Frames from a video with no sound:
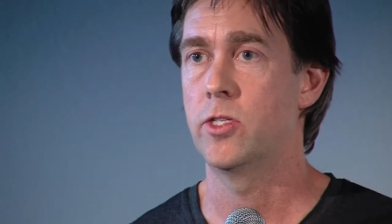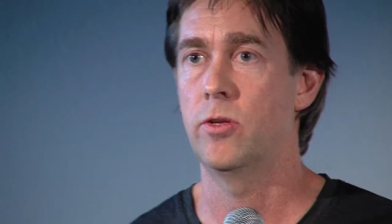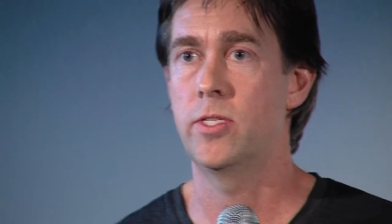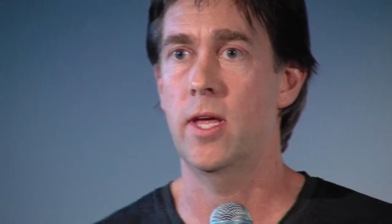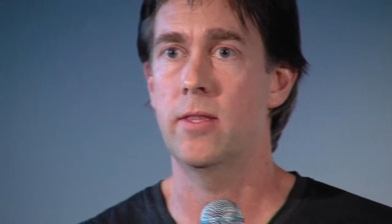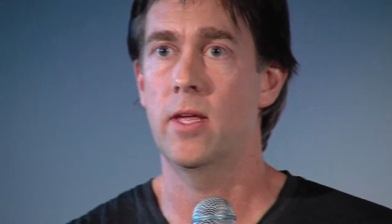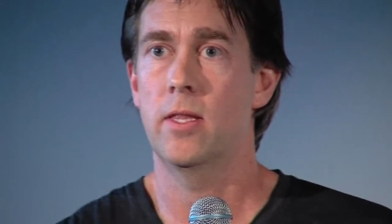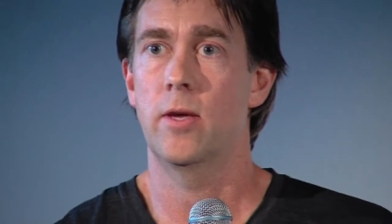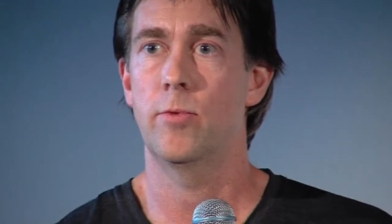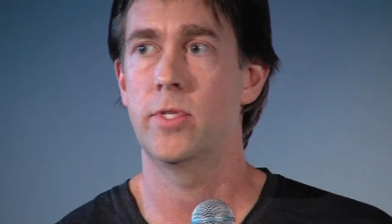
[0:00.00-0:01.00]
to
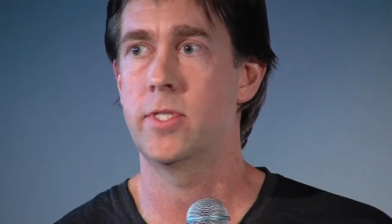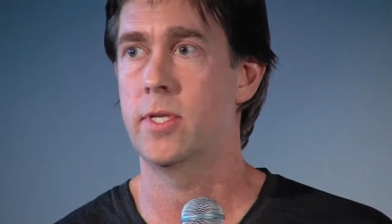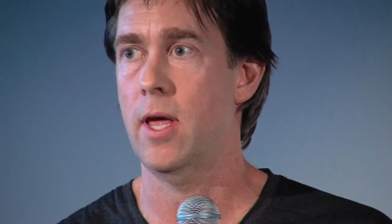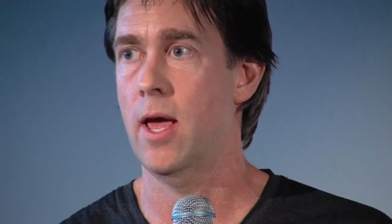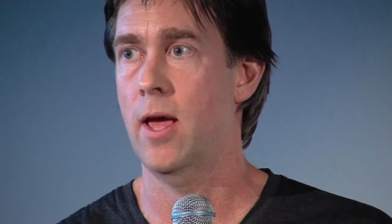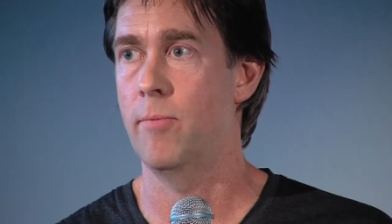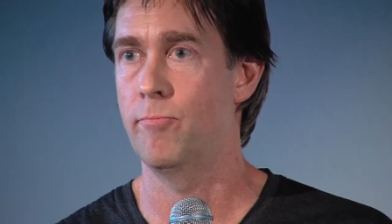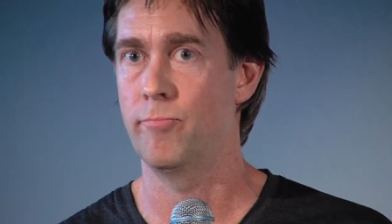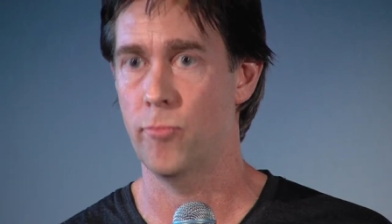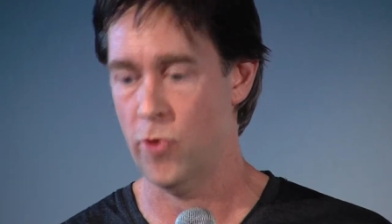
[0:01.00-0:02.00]
something that was
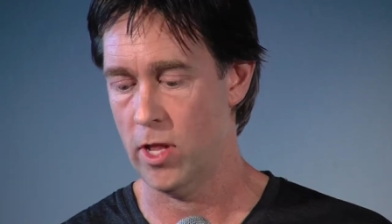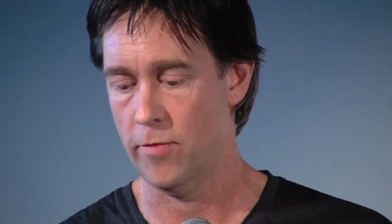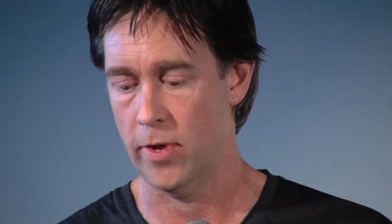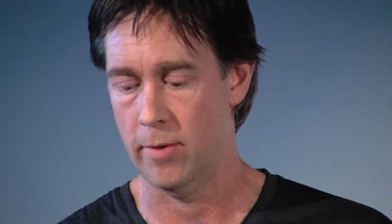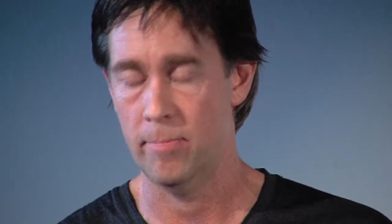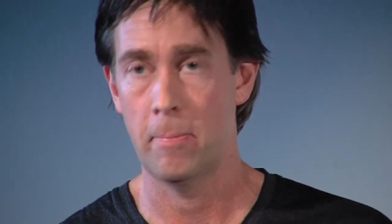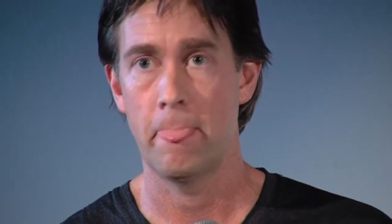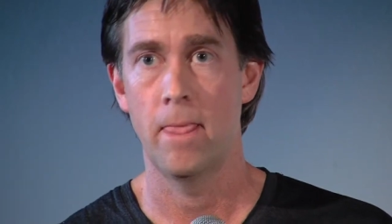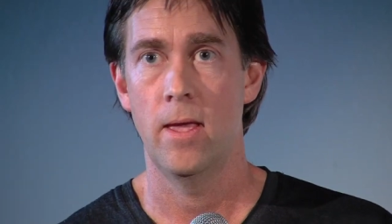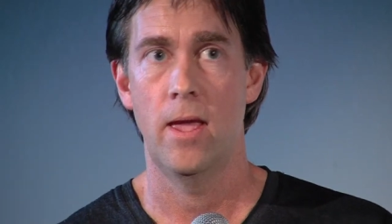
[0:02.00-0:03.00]
um, relevant.
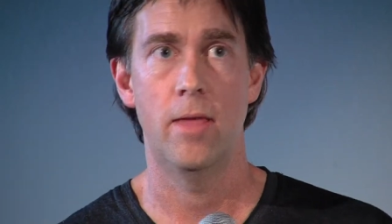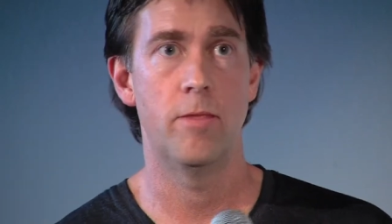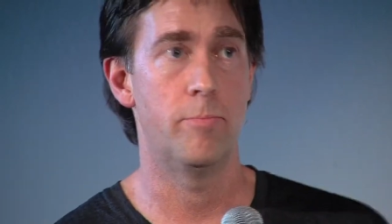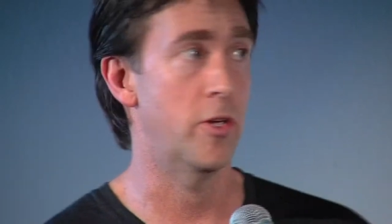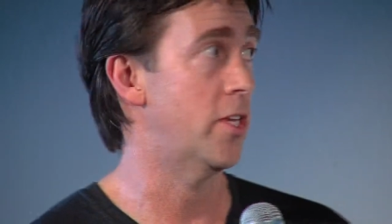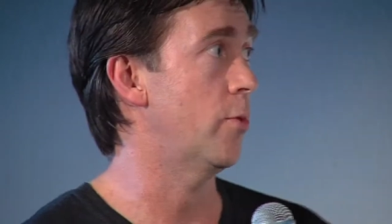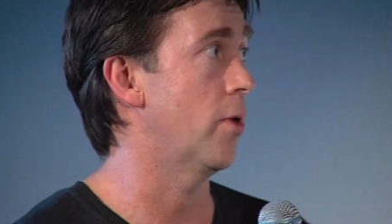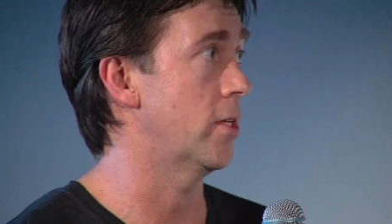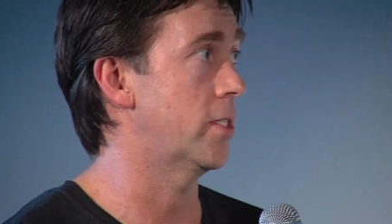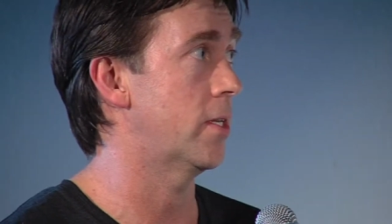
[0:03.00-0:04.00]
And the beauty
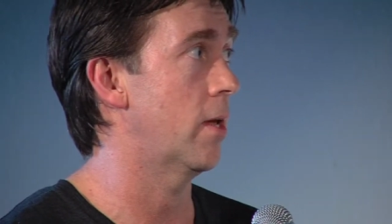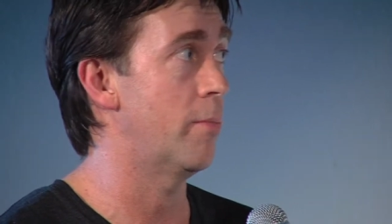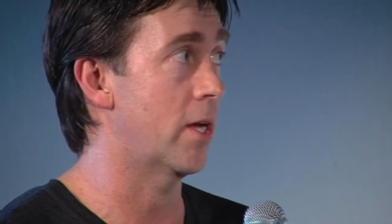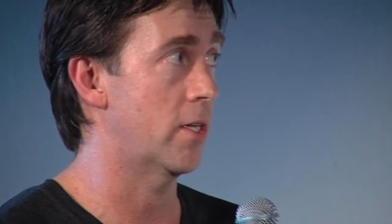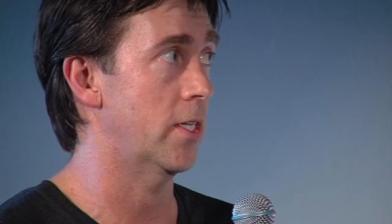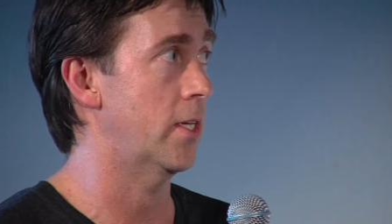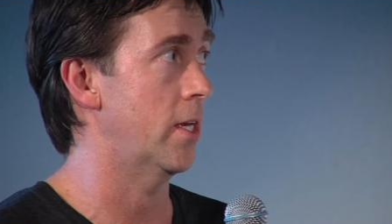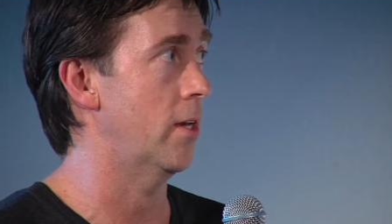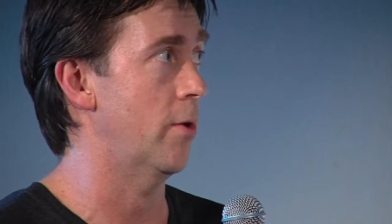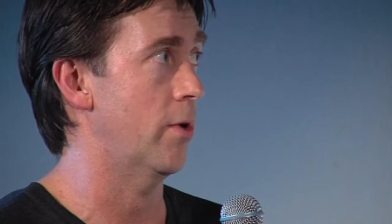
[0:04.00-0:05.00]
was, because I
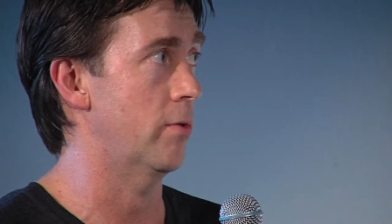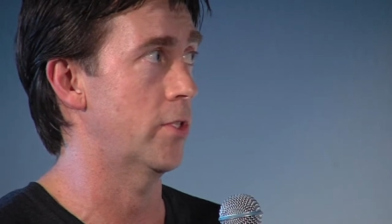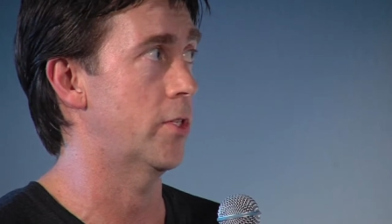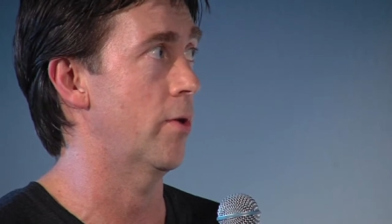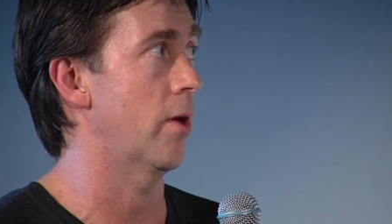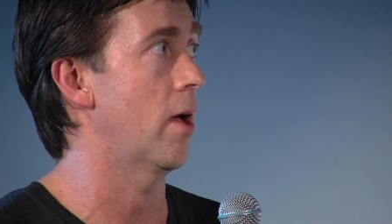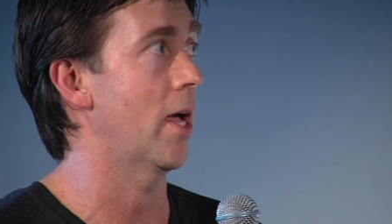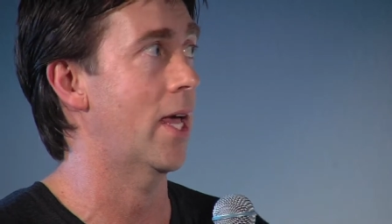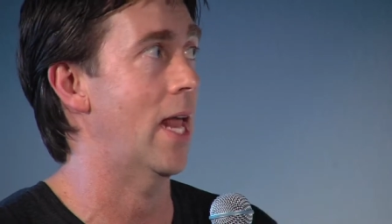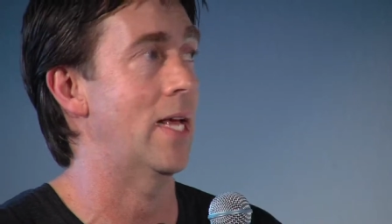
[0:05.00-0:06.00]
didn't know what I was doing, I
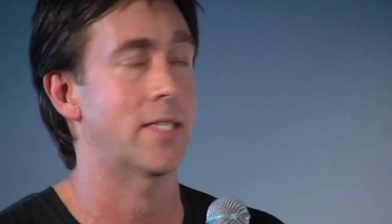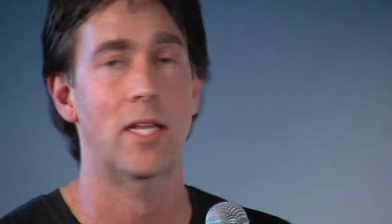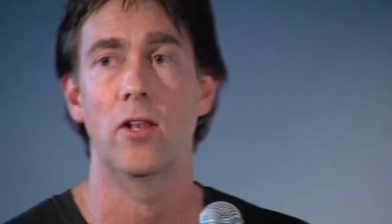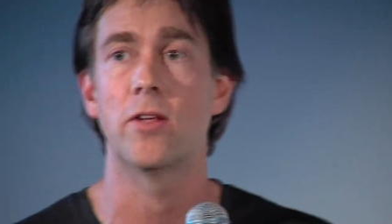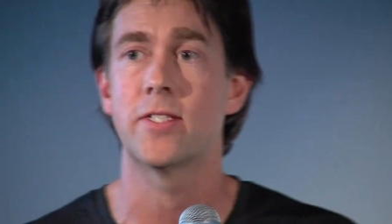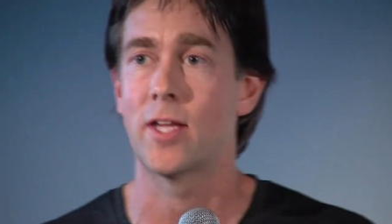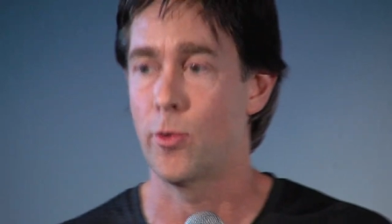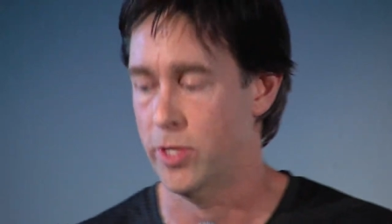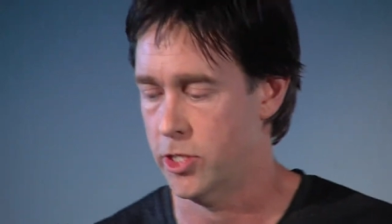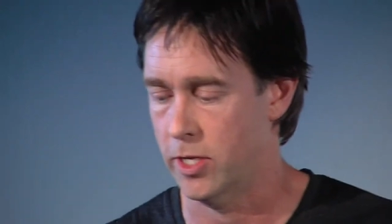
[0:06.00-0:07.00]
could ask lots of
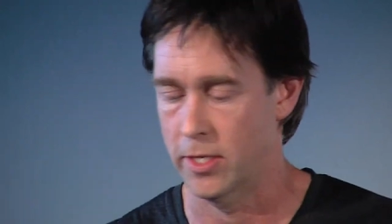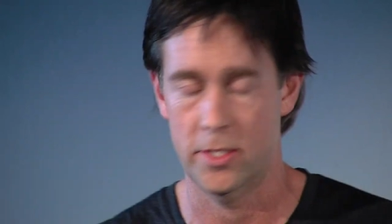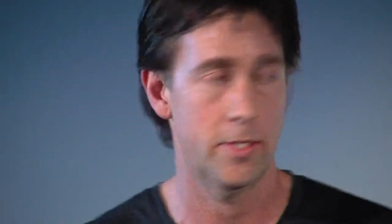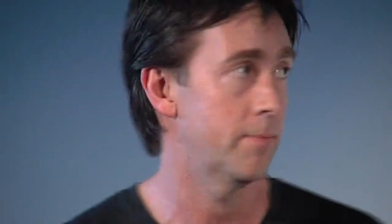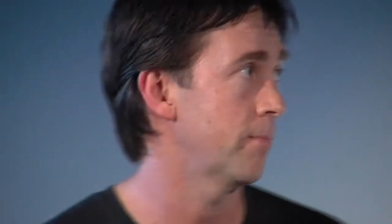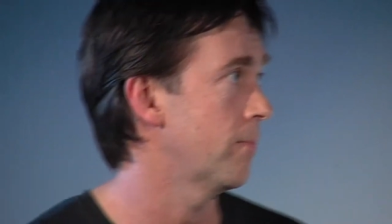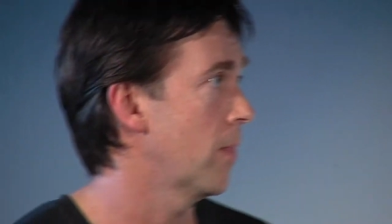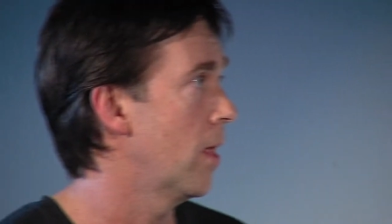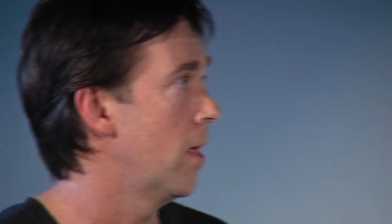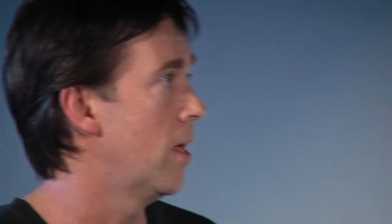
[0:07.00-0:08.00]
questions.
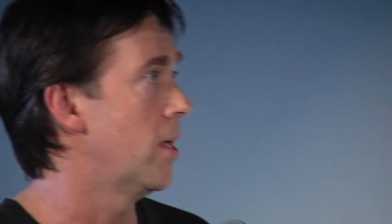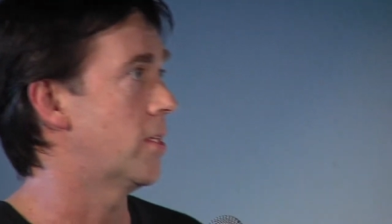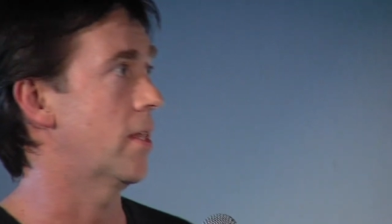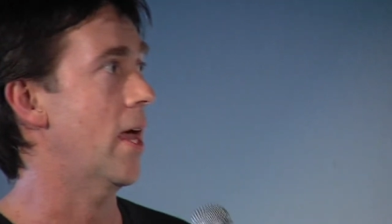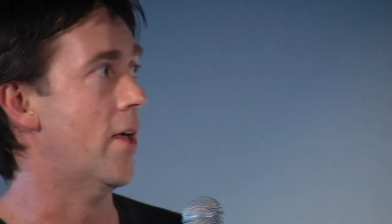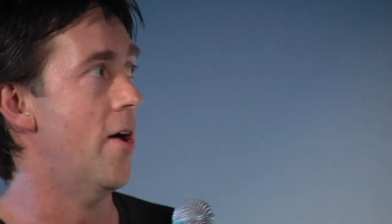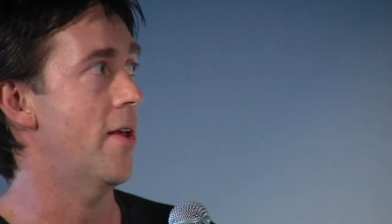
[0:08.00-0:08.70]
So that